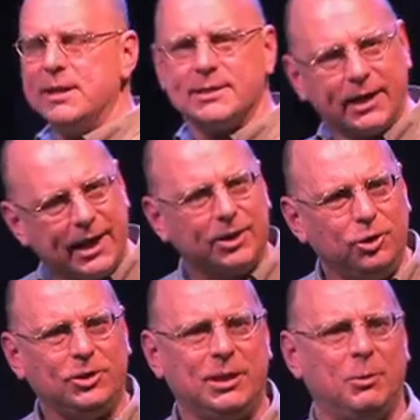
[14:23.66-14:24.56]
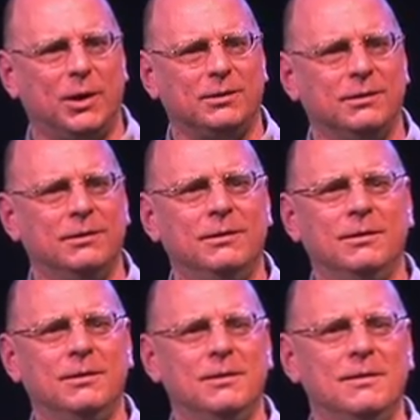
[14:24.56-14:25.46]
me this, I kind of looked at him and went,
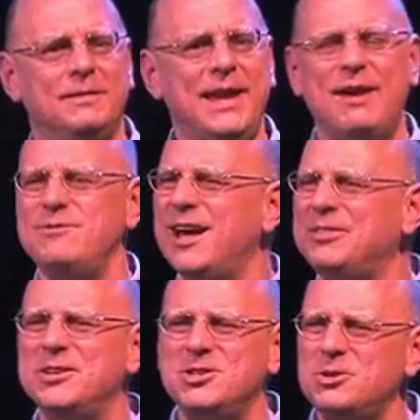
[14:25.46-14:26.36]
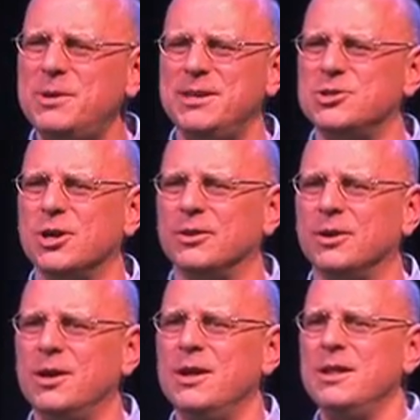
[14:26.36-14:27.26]
they have nothing to do with each
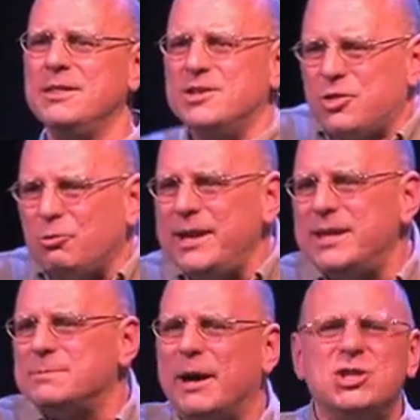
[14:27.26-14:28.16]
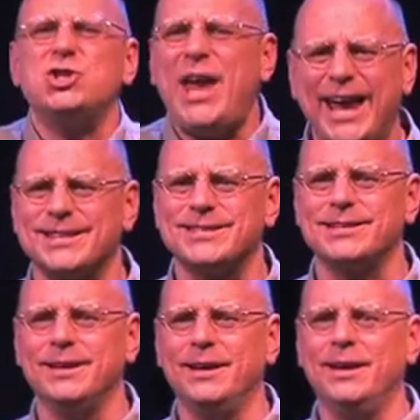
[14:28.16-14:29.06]
other. The three is by
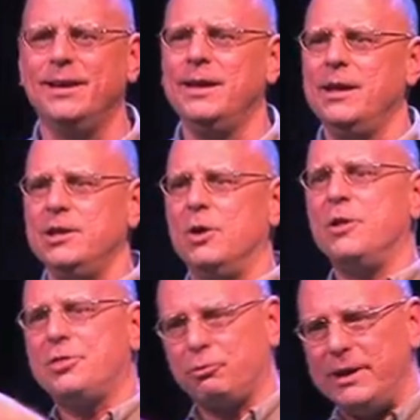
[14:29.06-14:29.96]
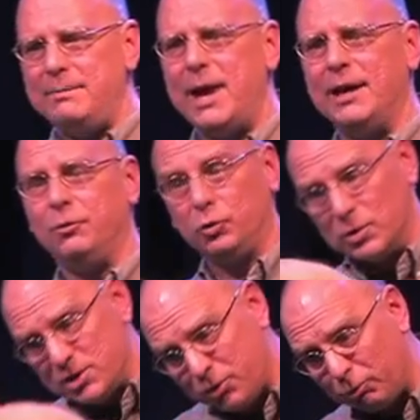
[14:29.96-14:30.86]
chance. You know, the three manifolds
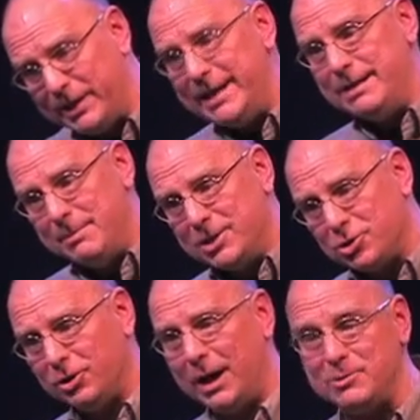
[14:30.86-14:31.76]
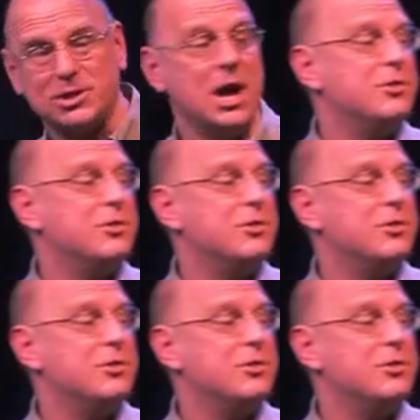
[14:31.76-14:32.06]
was three-dimensional objects.